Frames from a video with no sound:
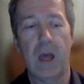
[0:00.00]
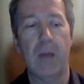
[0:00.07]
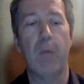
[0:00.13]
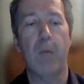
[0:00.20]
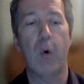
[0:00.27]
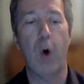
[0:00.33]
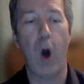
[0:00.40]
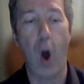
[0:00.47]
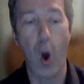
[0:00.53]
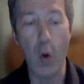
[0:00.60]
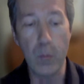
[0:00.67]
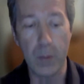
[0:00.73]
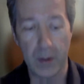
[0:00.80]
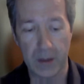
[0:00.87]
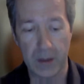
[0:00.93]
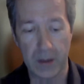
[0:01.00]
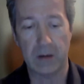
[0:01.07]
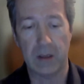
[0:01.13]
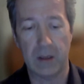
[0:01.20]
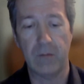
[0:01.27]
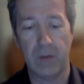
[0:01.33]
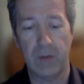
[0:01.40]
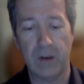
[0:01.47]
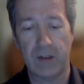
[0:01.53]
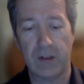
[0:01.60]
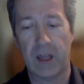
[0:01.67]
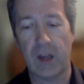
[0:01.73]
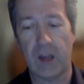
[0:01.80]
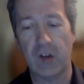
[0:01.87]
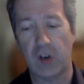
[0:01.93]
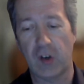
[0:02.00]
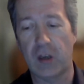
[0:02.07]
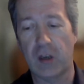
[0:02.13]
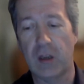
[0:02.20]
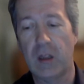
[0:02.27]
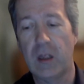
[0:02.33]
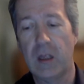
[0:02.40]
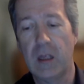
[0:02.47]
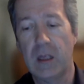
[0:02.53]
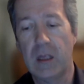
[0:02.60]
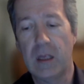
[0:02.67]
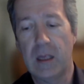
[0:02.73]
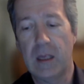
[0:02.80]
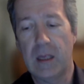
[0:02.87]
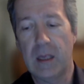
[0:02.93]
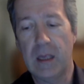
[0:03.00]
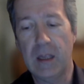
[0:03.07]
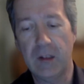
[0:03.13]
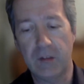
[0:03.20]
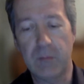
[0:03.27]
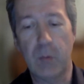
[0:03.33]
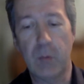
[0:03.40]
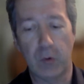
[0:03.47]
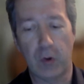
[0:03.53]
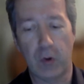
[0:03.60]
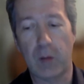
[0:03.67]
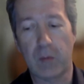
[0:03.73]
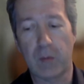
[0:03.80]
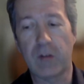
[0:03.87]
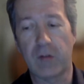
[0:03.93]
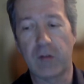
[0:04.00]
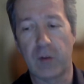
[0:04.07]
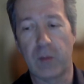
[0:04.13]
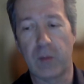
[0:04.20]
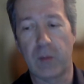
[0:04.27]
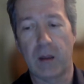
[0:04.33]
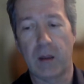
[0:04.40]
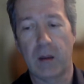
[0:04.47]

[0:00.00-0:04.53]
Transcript: more open investigation is more time consuming.